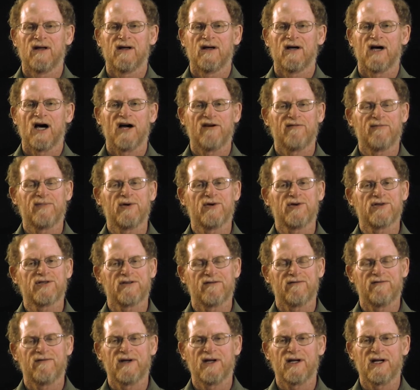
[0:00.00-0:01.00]
I've produced a
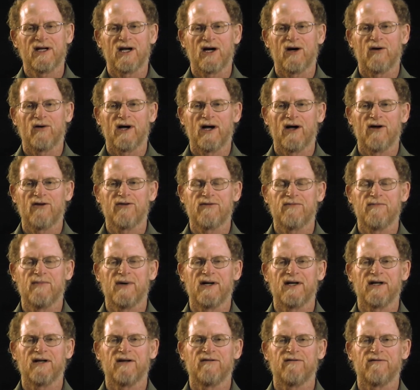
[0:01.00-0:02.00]
video, Health,
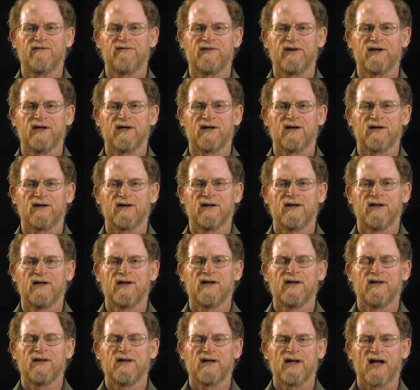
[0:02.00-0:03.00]
Money, and Fear,
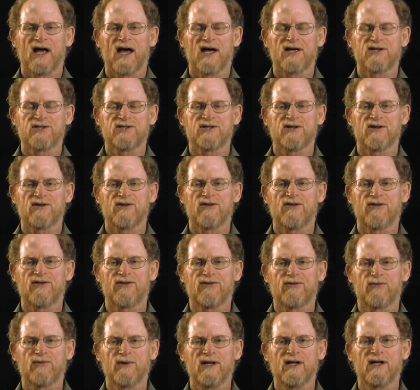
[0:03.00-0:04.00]
that asks
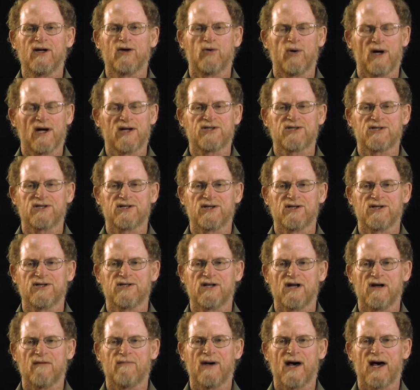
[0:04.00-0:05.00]
3 questions
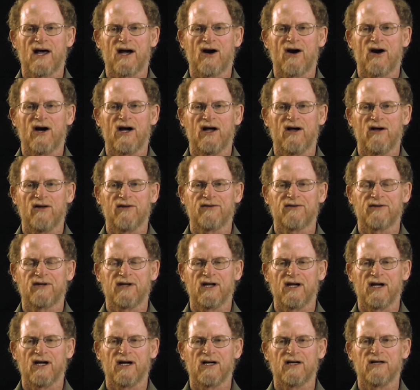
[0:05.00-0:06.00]
about our
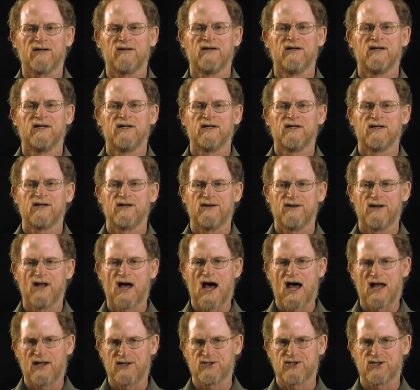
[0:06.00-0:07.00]
healthcare
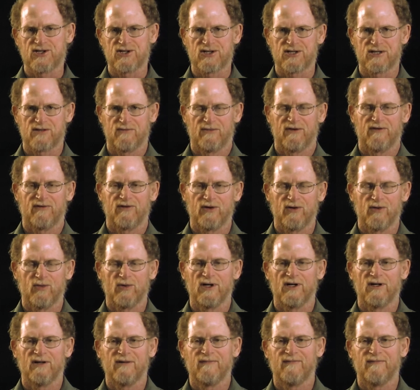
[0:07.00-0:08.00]
non-system, if you will.